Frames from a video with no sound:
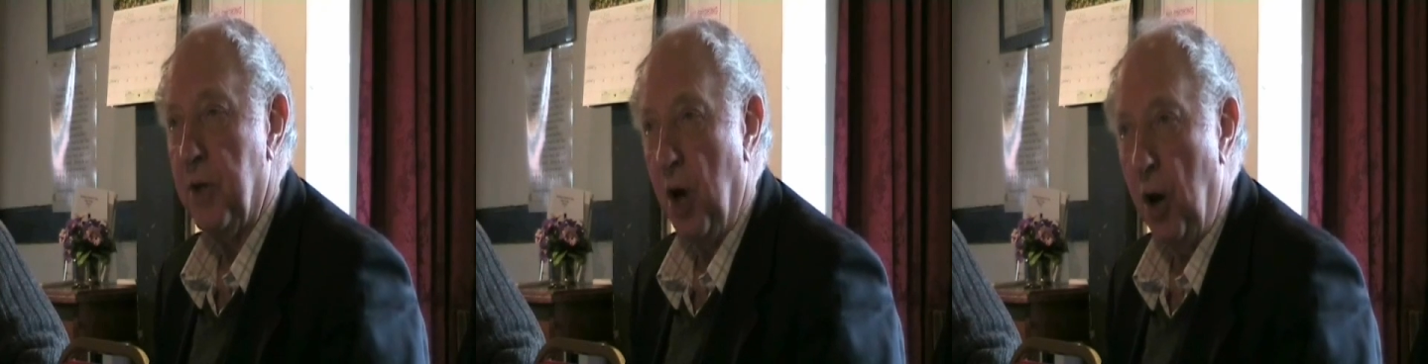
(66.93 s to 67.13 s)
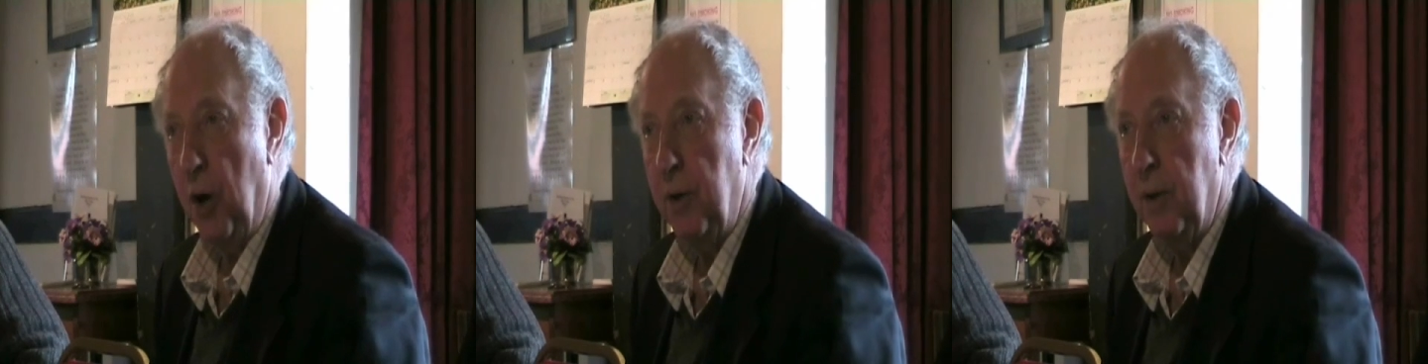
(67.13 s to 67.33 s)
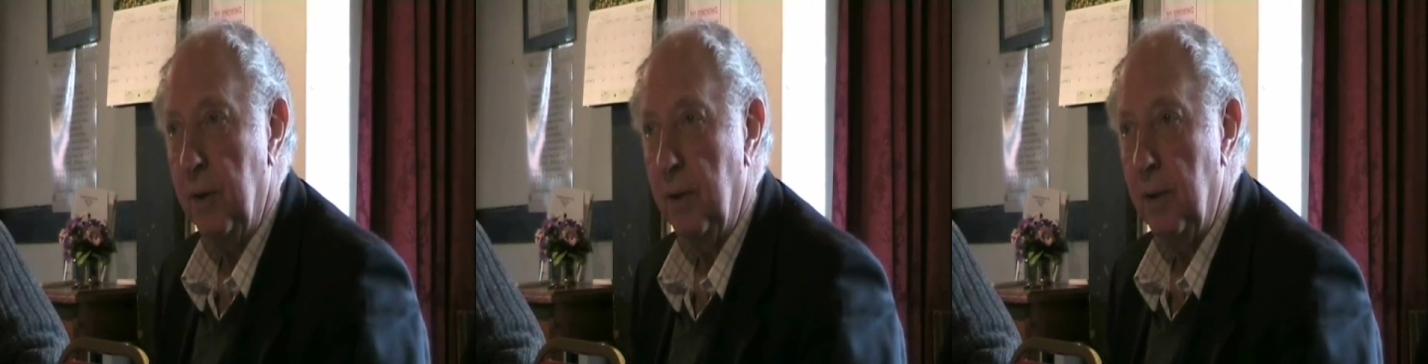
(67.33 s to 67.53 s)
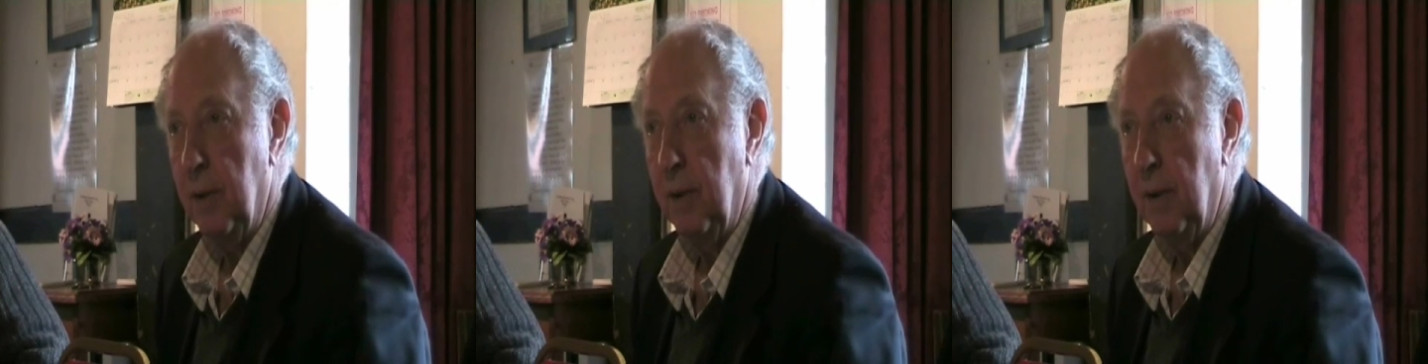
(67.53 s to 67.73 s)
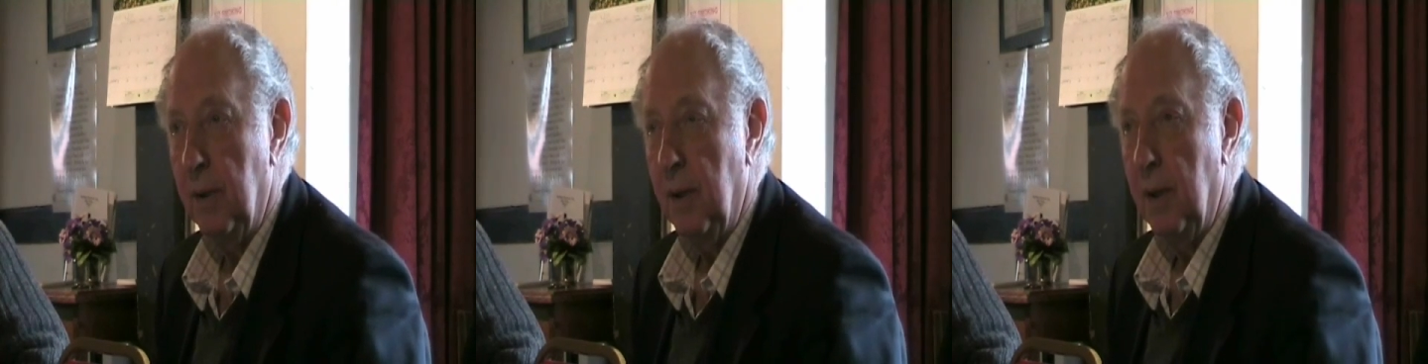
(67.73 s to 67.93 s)
cod
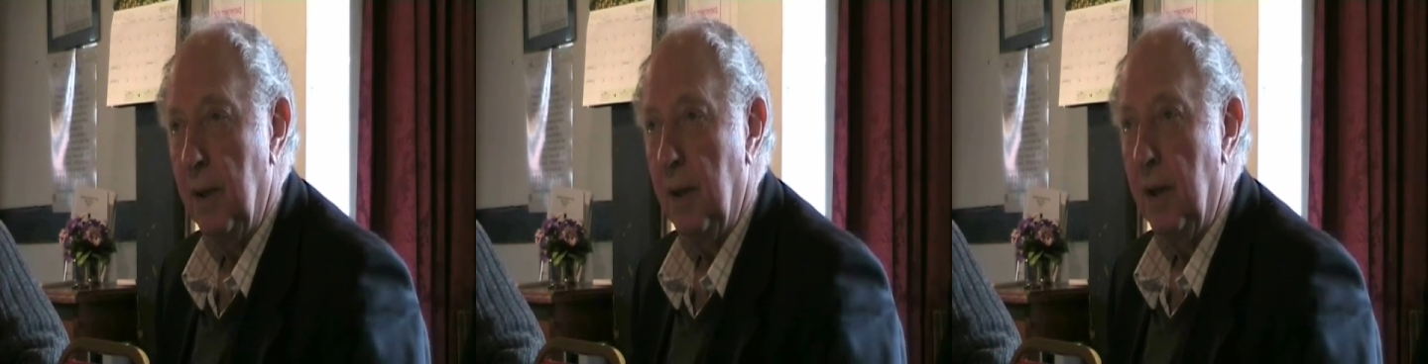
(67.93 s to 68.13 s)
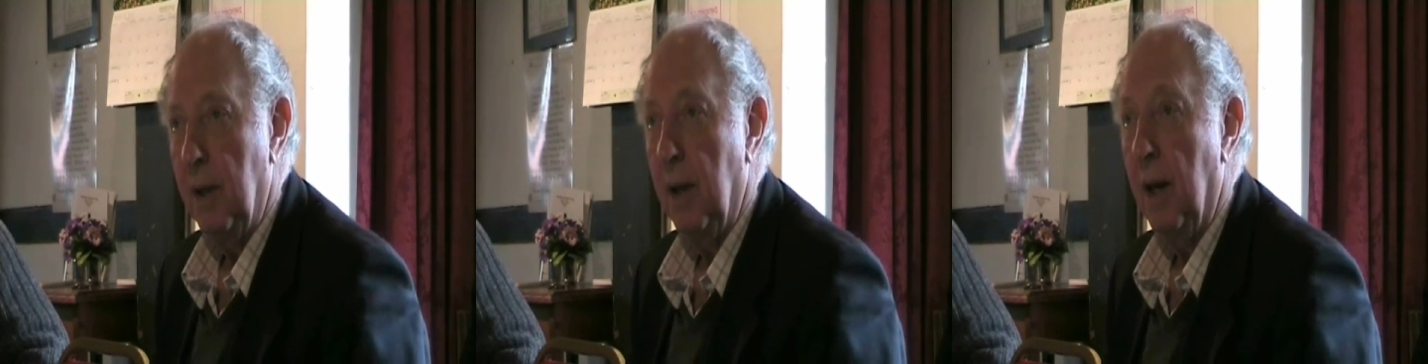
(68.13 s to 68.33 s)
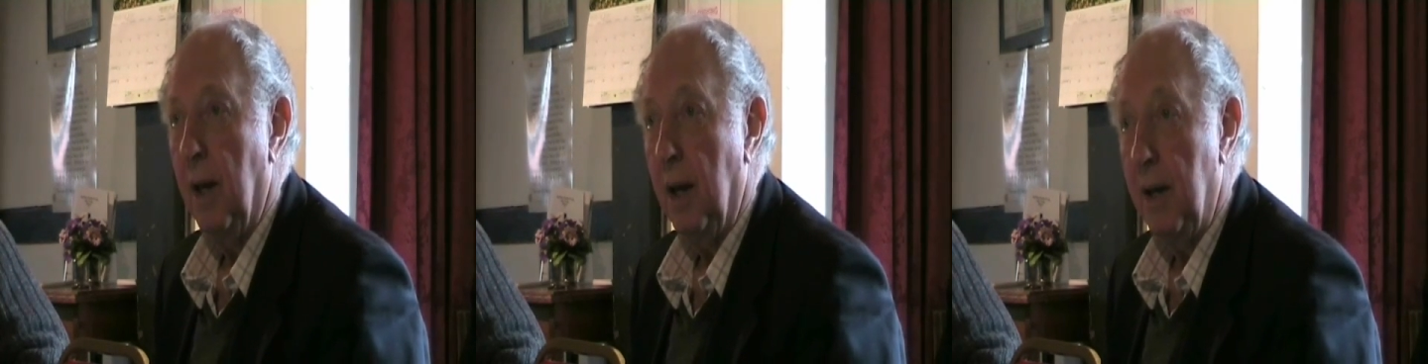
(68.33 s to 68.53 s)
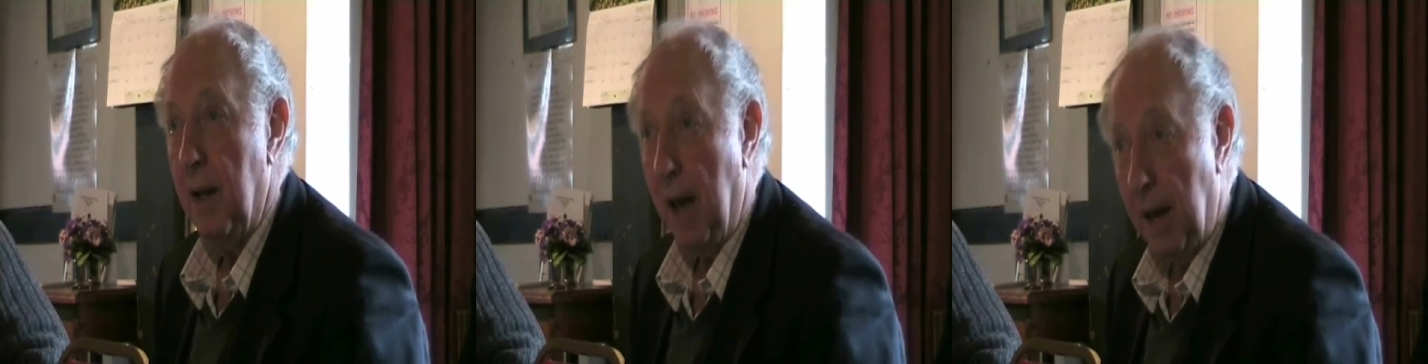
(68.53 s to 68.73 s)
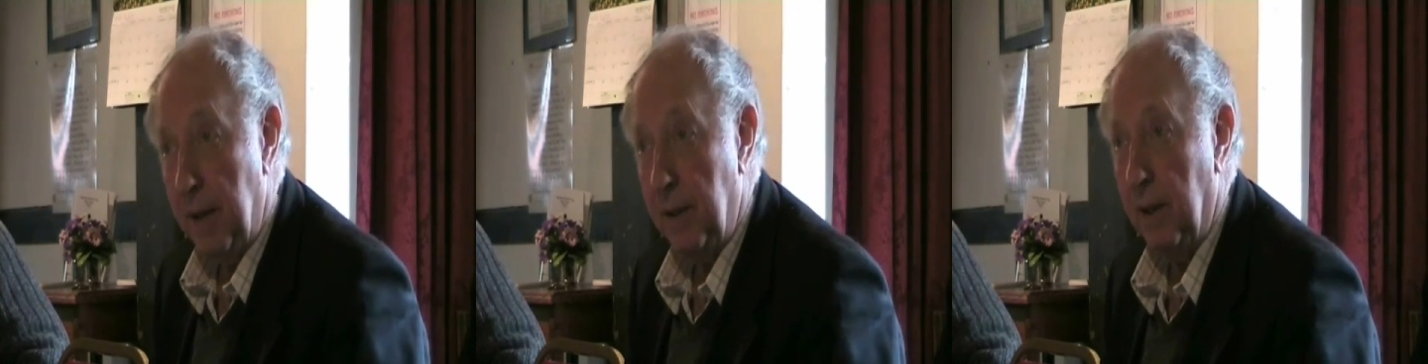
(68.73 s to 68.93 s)
and
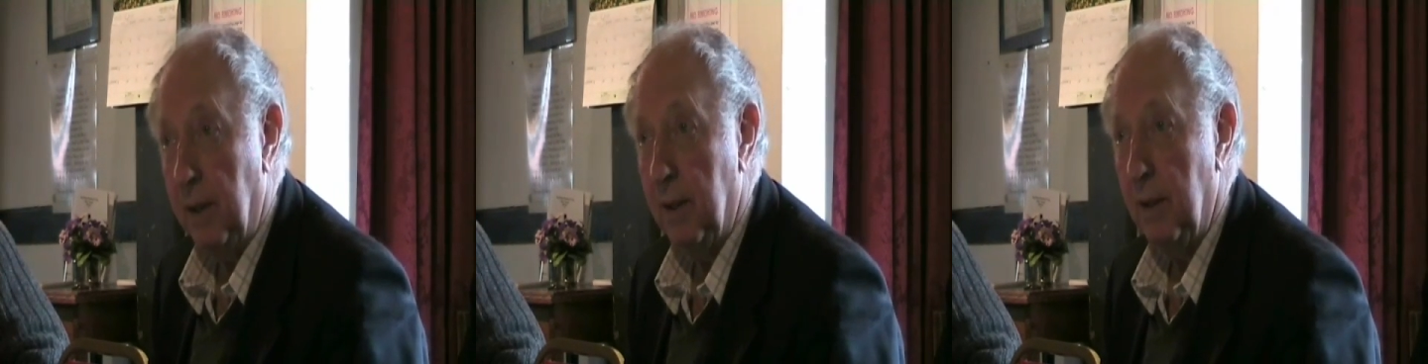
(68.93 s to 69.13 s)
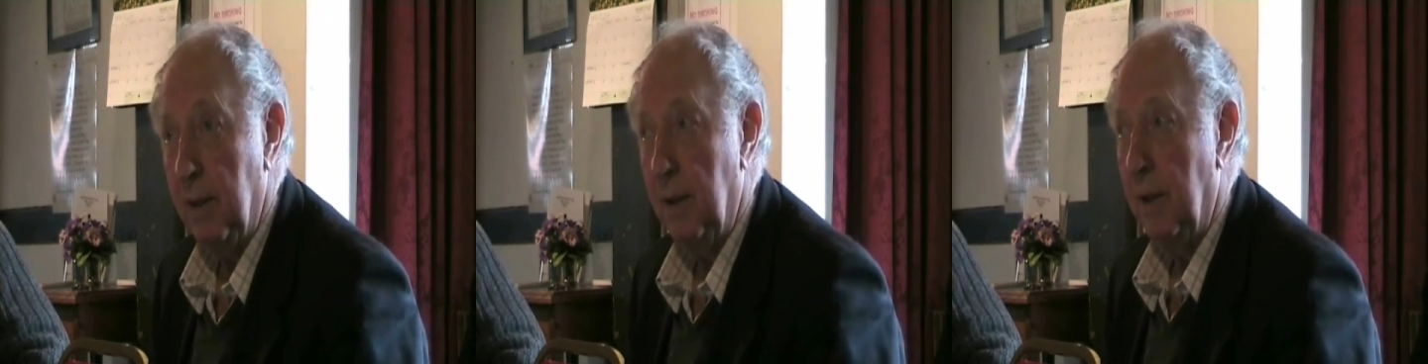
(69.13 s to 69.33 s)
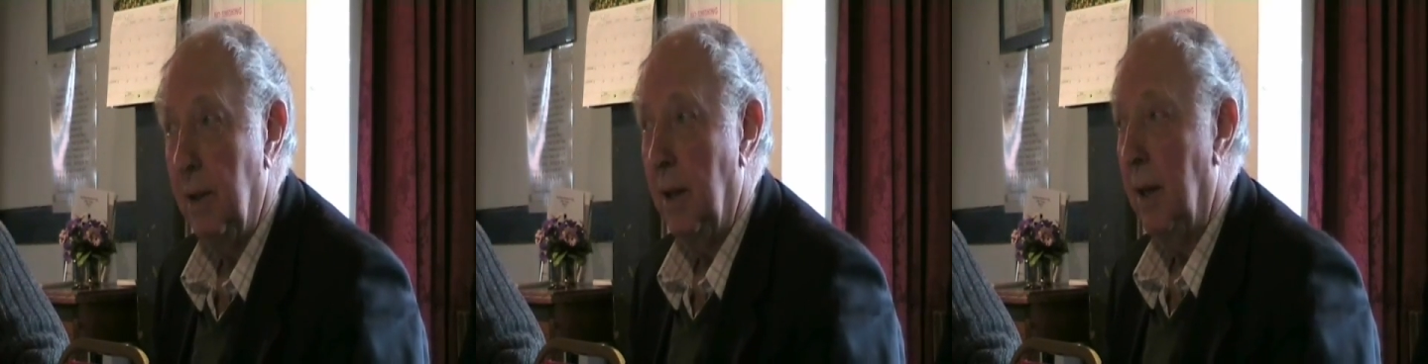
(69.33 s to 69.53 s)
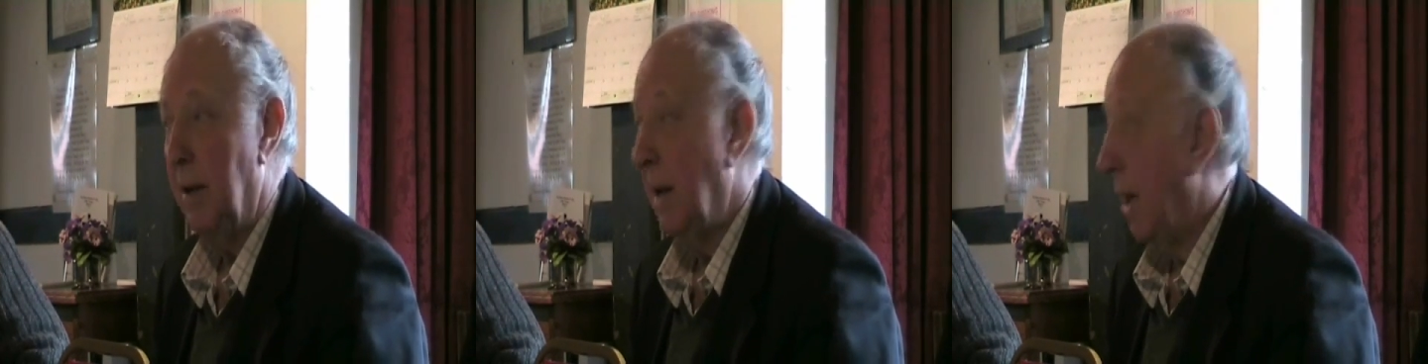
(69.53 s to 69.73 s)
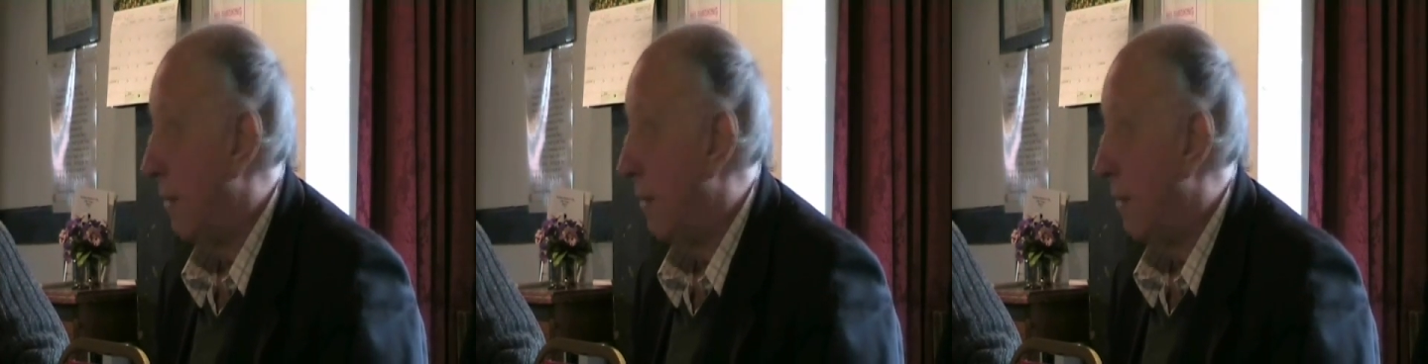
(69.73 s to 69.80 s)
haddock and